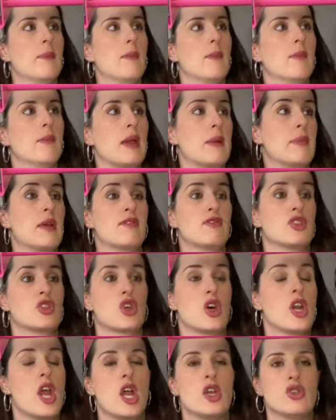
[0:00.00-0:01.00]
Maybe I've just
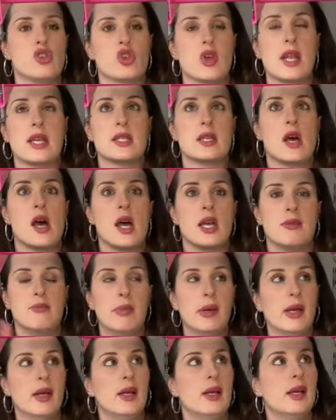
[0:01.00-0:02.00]
got an untrained eye,
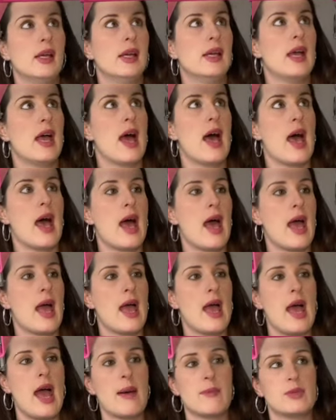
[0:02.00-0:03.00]
but
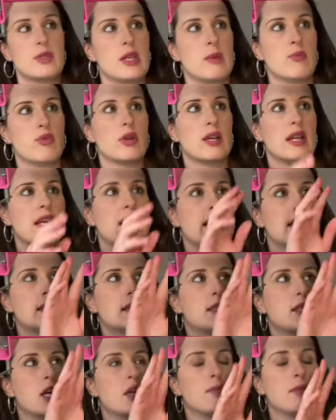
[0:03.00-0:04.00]
absolutely brilliant. It's
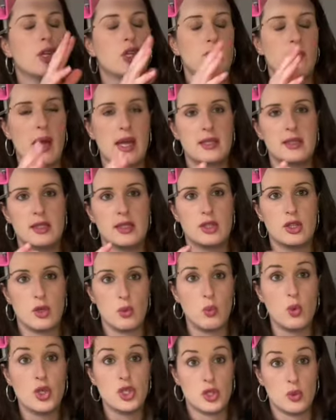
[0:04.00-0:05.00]
so much better than the
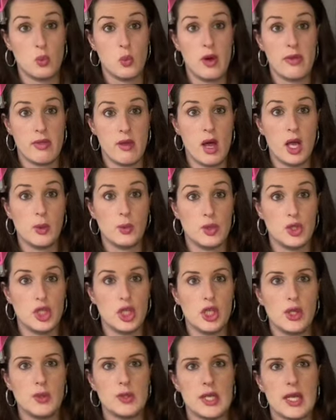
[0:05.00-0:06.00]
wooden one that I was
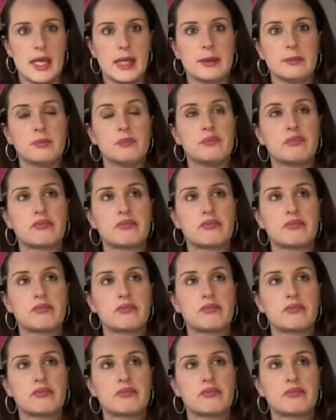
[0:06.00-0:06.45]
using.